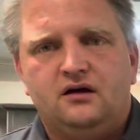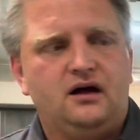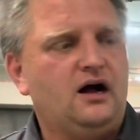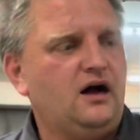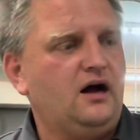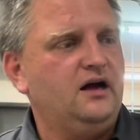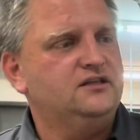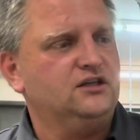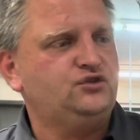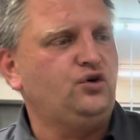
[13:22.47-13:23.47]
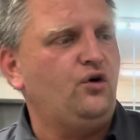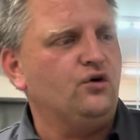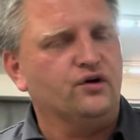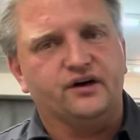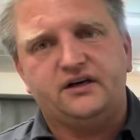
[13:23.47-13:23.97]
It's a
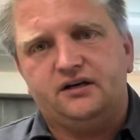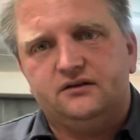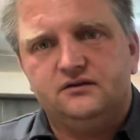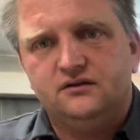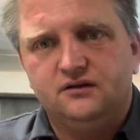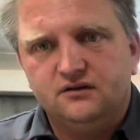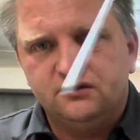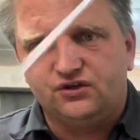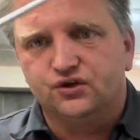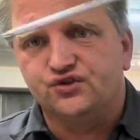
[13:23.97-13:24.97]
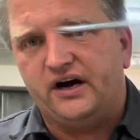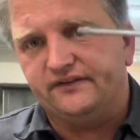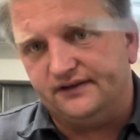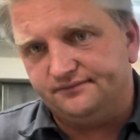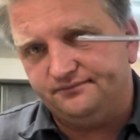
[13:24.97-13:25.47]
torque
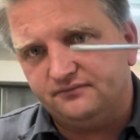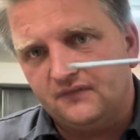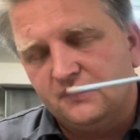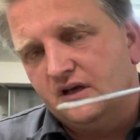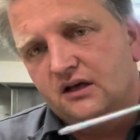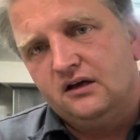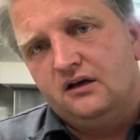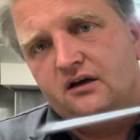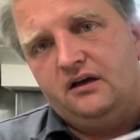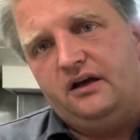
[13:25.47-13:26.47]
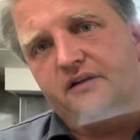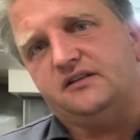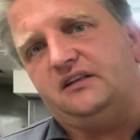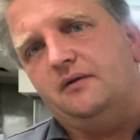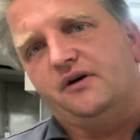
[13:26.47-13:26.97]
screwdriver. Here's
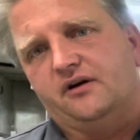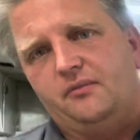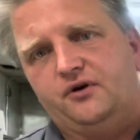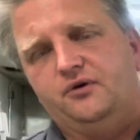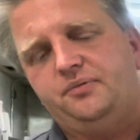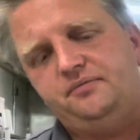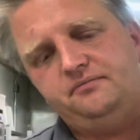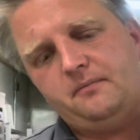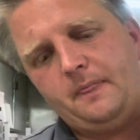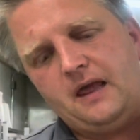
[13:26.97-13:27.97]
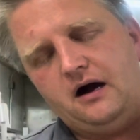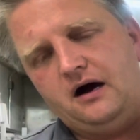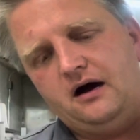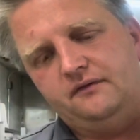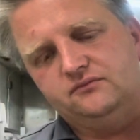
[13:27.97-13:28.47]
the thing about
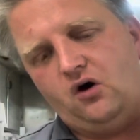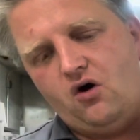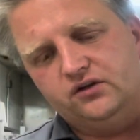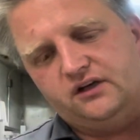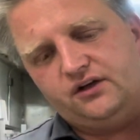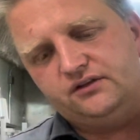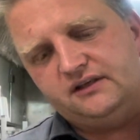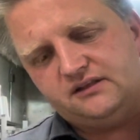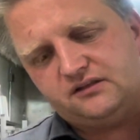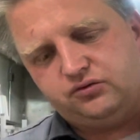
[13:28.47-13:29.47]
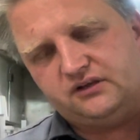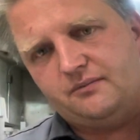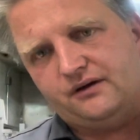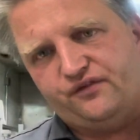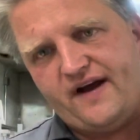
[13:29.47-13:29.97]
RoboHook. Older units, when they
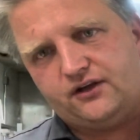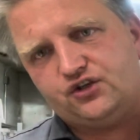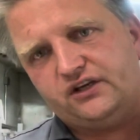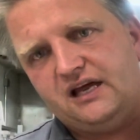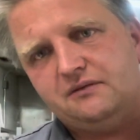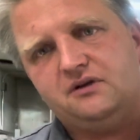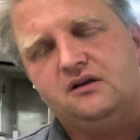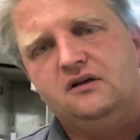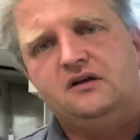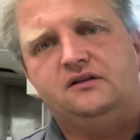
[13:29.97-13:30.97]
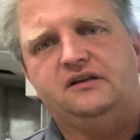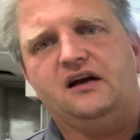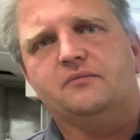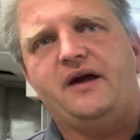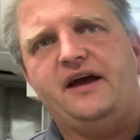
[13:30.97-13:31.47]
manufacture them,
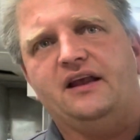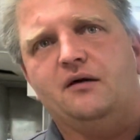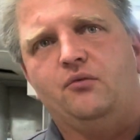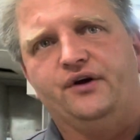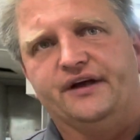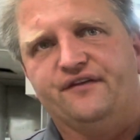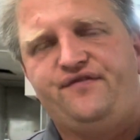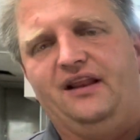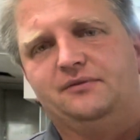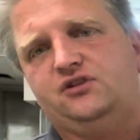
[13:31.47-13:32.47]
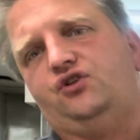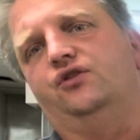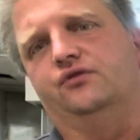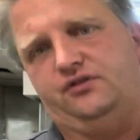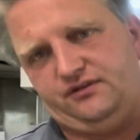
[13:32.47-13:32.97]
they're made them with Phillips
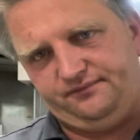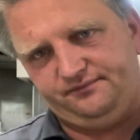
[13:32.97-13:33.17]
screws.